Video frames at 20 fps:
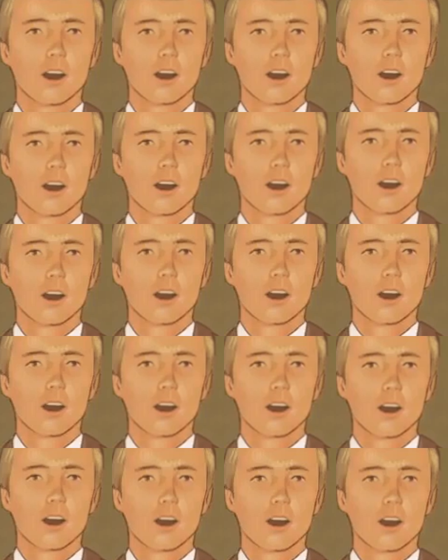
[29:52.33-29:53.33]
he was
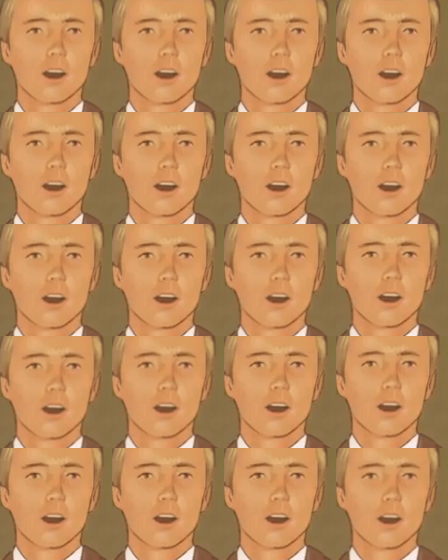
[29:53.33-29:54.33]
going to go
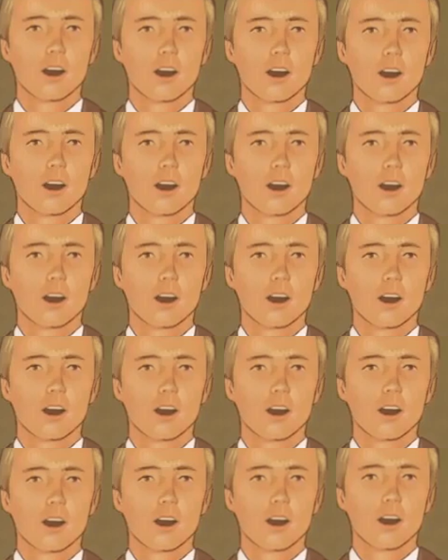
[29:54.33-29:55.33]
to China.
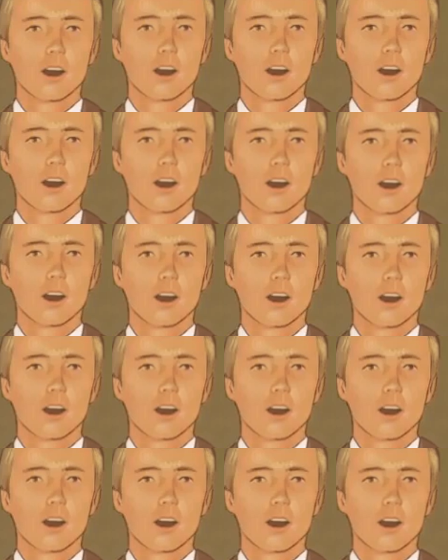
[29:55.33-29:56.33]

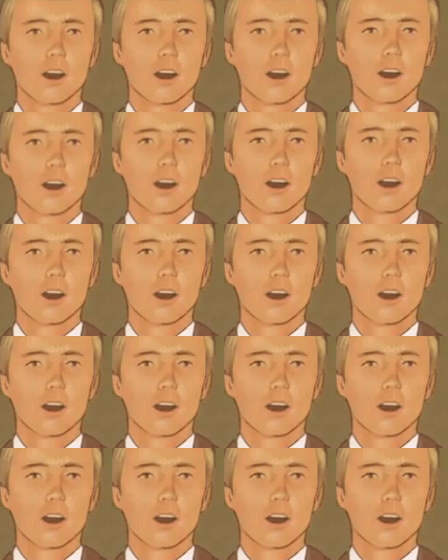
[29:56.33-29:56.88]
Well,